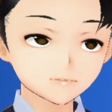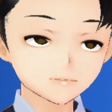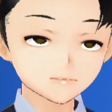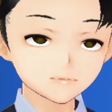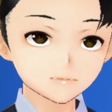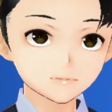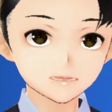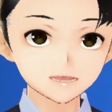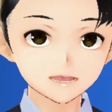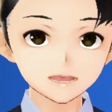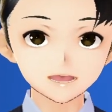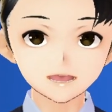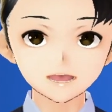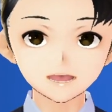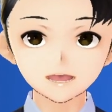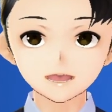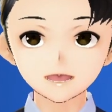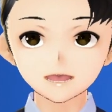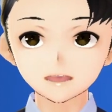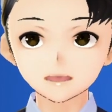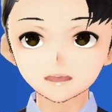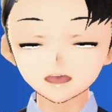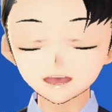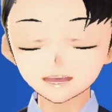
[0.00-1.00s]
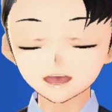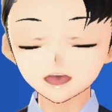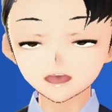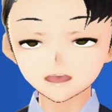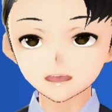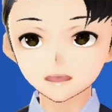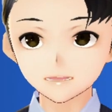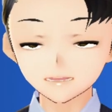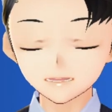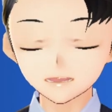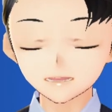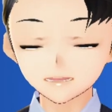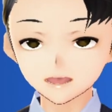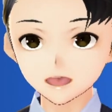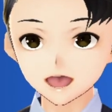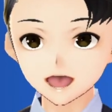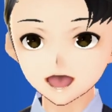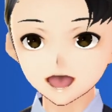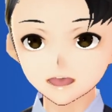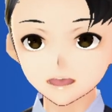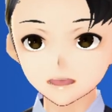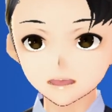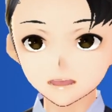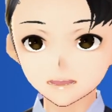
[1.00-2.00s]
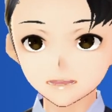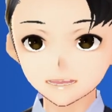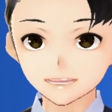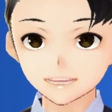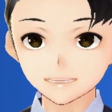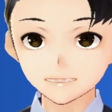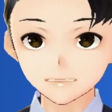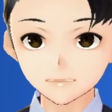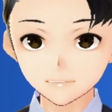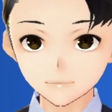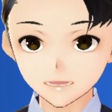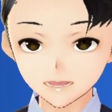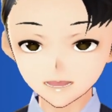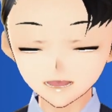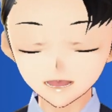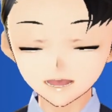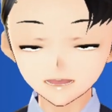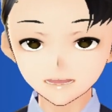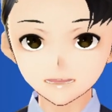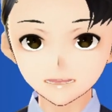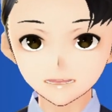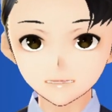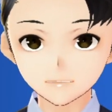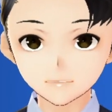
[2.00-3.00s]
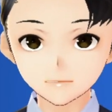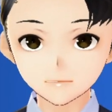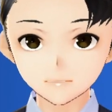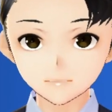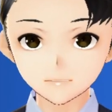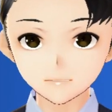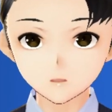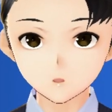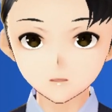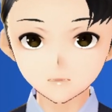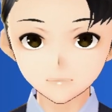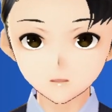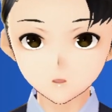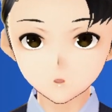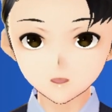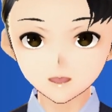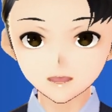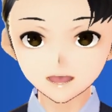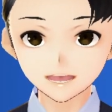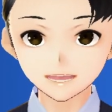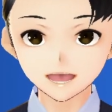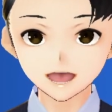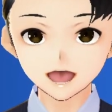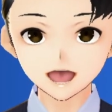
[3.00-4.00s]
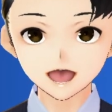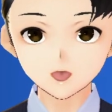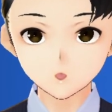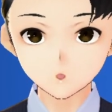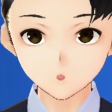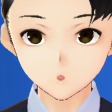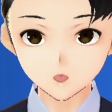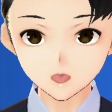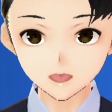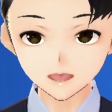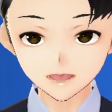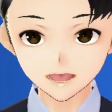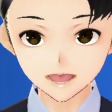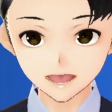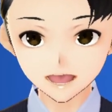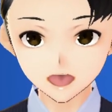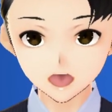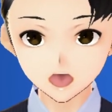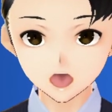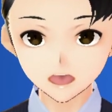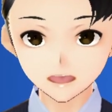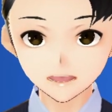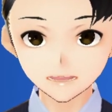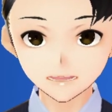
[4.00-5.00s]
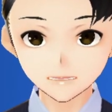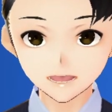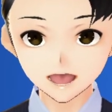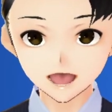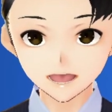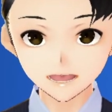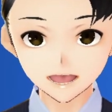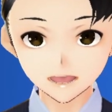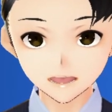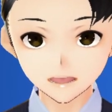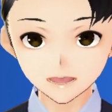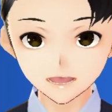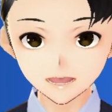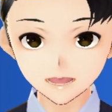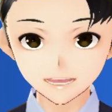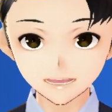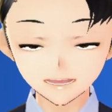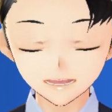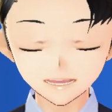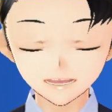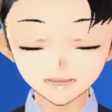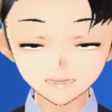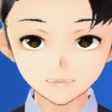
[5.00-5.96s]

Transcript: If you could remember from our last video, we have what we call a grid.